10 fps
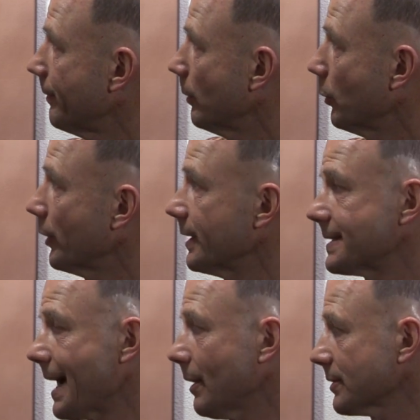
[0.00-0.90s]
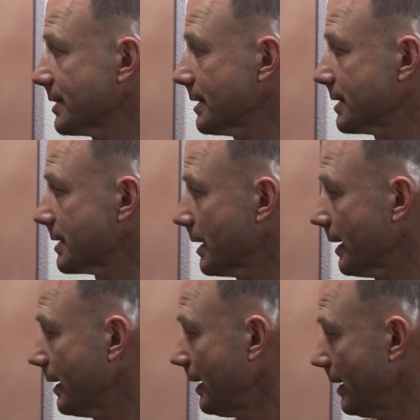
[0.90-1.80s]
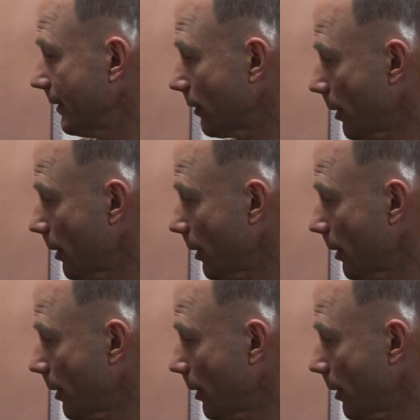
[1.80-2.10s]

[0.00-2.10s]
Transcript: the word in Taos is they're